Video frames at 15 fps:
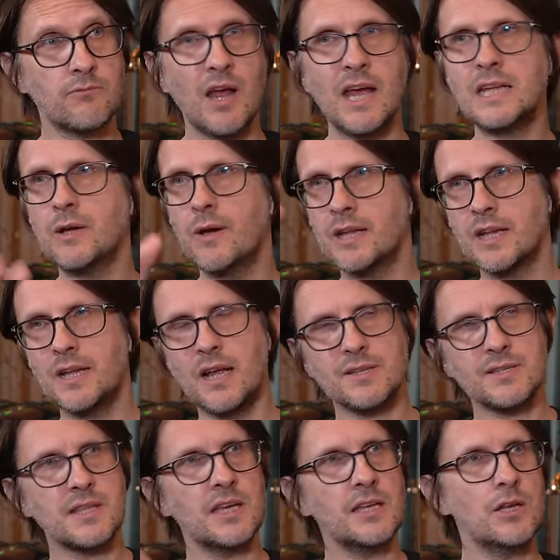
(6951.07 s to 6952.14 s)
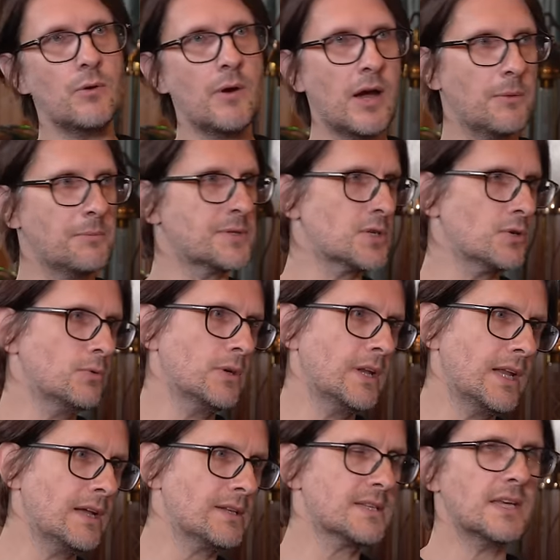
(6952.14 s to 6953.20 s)
Radiohead announced their new album, Tool
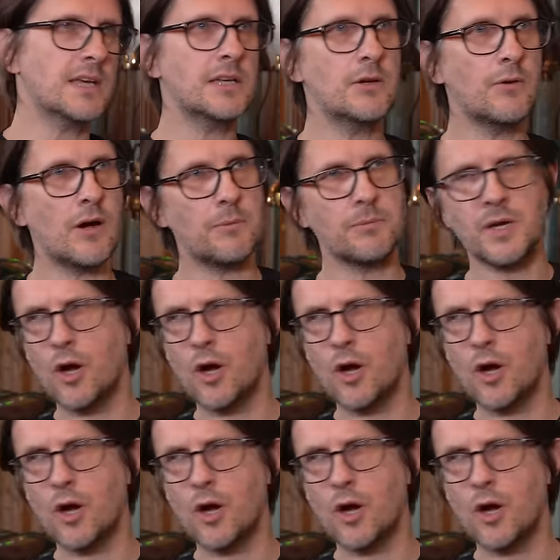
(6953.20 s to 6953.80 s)
announced their new album,